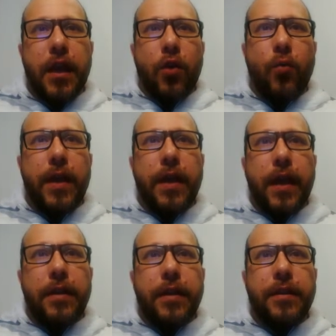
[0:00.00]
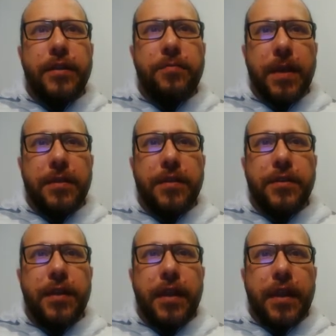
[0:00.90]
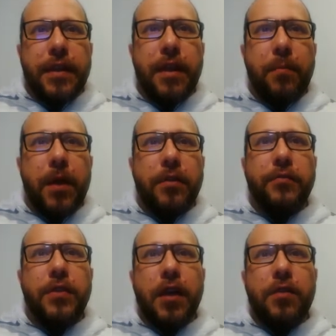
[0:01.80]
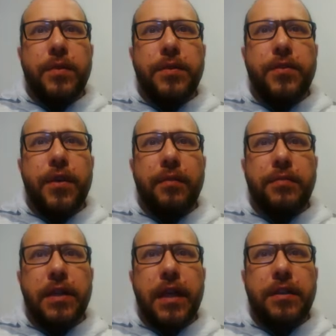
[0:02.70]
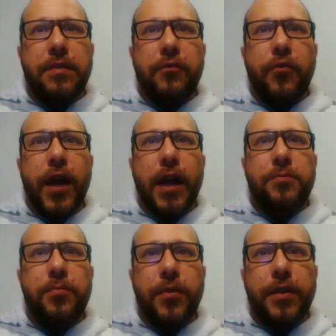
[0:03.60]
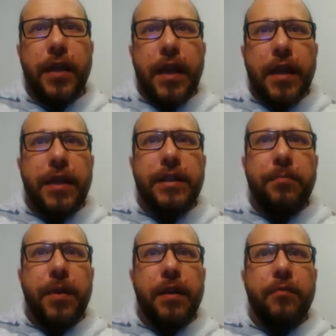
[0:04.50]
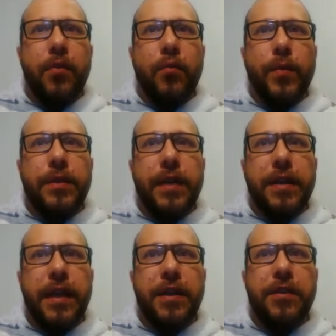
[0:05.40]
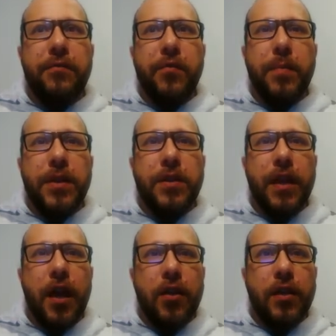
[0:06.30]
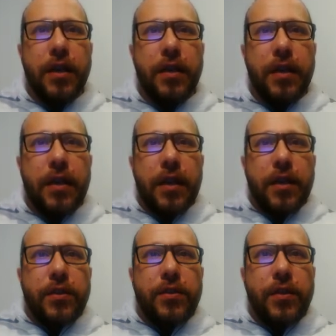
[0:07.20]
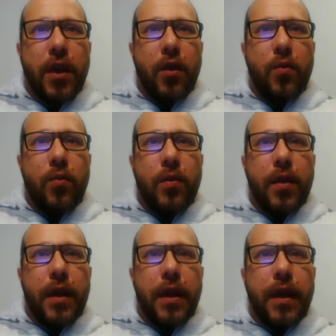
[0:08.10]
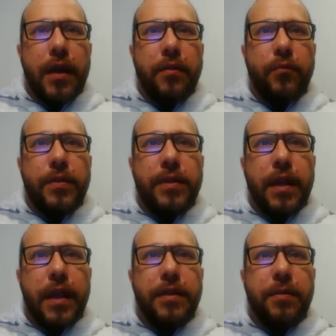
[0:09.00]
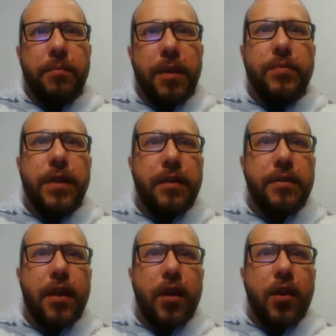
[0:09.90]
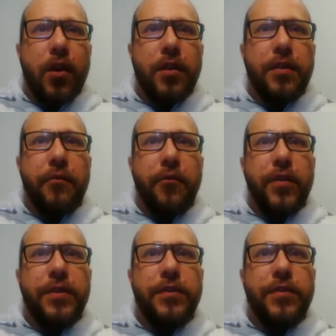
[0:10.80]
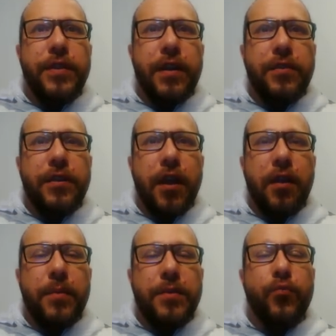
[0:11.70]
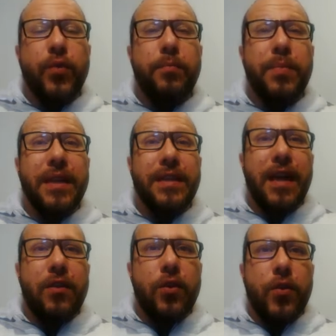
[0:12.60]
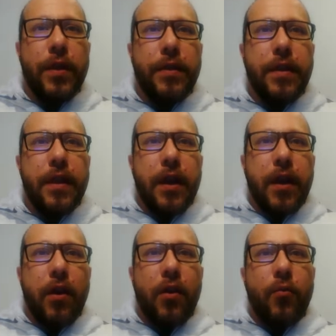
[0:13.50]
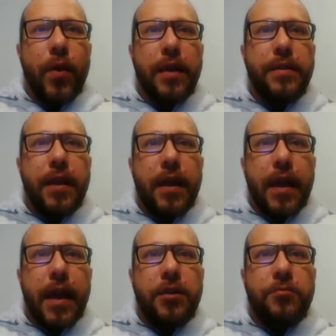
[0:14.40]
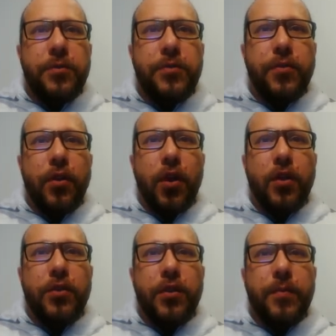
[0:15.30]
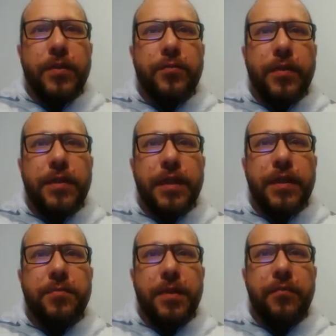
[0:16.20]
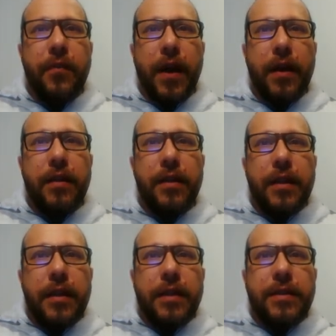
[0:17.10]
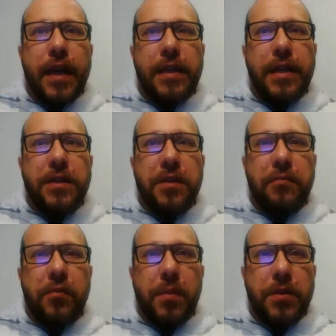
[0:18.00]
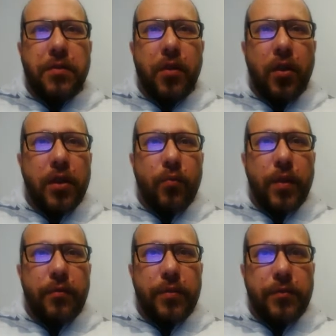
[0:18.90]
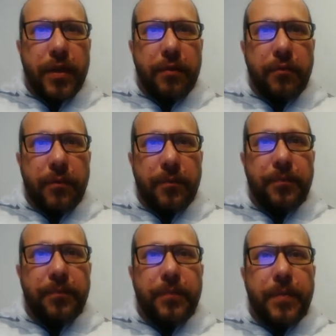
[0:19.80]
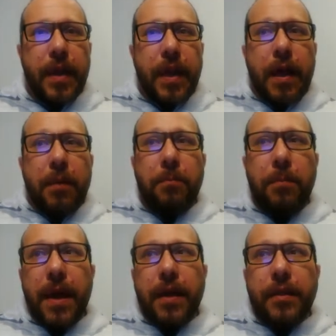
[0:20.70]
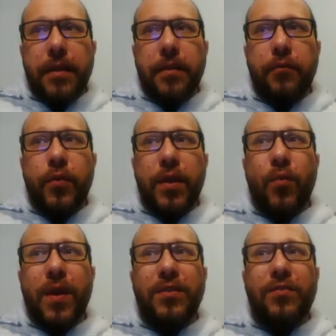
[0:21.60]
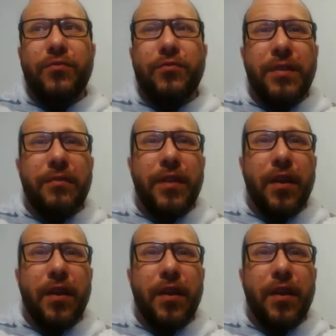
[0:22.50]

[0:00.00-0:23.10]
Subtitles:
we got this message. The amount of documents you have selected for export is available with citation information only. So if we select Bibtex, only the first 2,000 documents will be downloaded. Otherwise, exports of all documents to a CSV file, citation information only will retrieve. But if we want to retrieve the